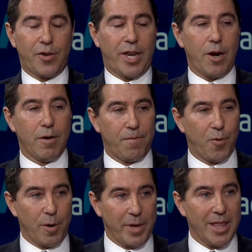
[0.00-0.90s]

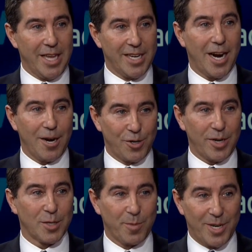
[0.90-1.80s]
terraforming the entire
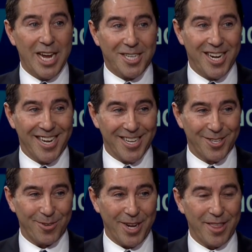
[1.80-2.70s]
transportation
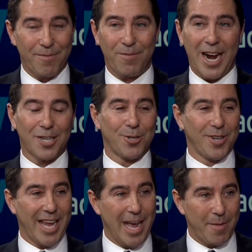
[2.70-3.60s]
industry and the
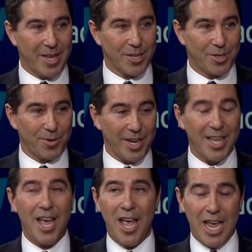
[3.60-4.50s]
fractured cab industry
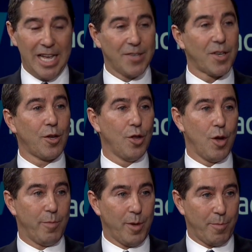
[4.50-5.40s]
is a
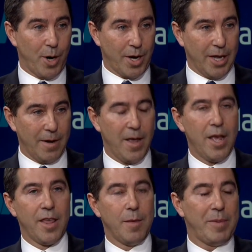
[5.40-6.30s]
global market.
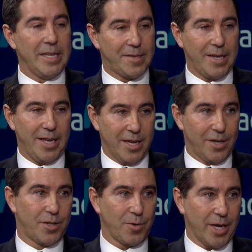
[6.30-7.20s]
The PC
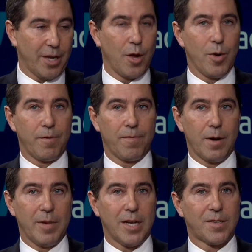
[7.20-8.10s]
industry, going
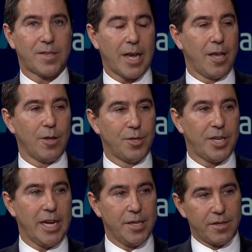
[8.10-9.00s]
from a secular
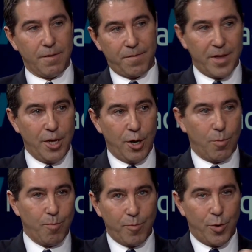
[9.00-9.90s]
change of
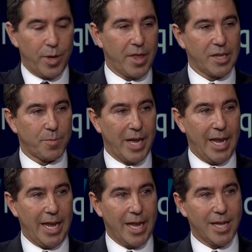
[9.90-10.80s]
doing things by
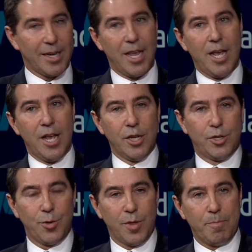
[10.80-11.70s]
hand
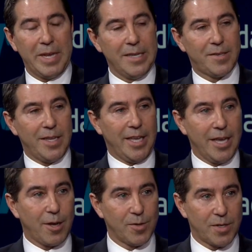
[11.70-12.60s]
to the PC
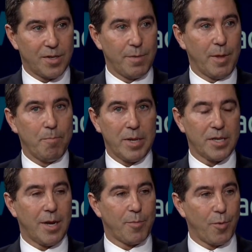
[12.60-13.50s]
ecosystem that
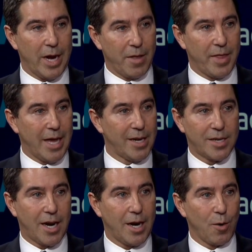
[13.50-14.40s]
built up around that
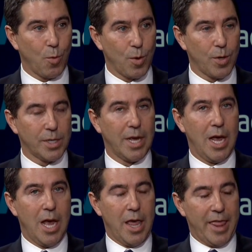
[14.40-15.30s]
entire world,
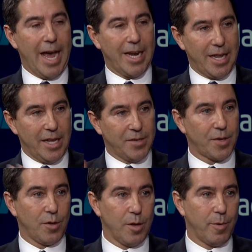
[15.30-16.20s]
that is
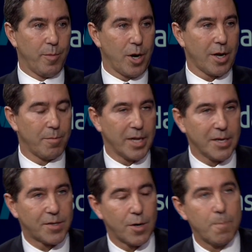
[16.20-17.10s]
a global
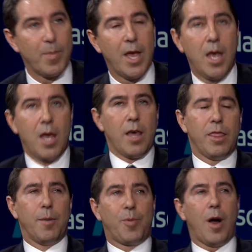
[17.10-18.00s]
marketplace. So
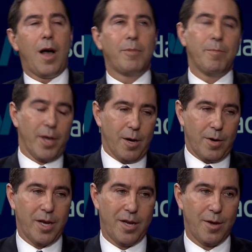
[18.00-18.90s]
the problem, though,
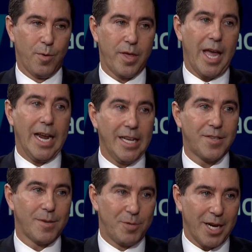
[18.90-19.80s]
with any
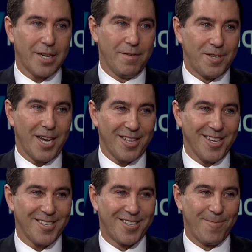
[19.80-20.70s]
subjective
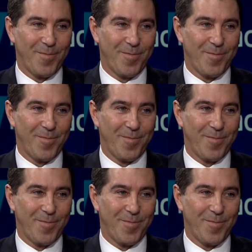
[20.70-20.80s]
checklist